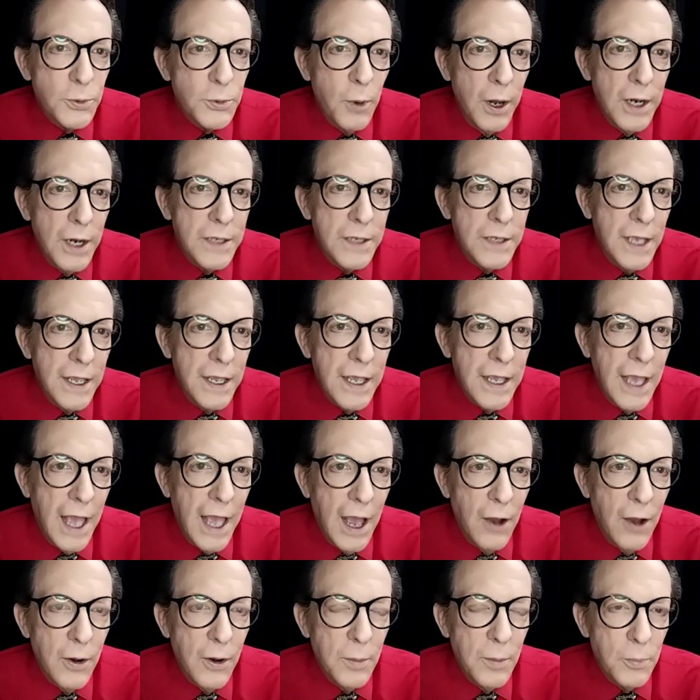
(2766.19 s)
want to tell you
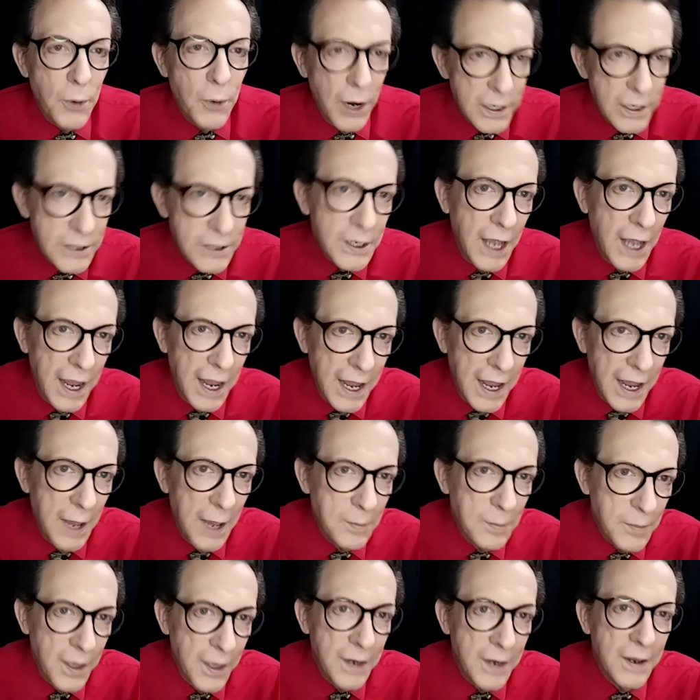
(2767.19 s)
how impressed I am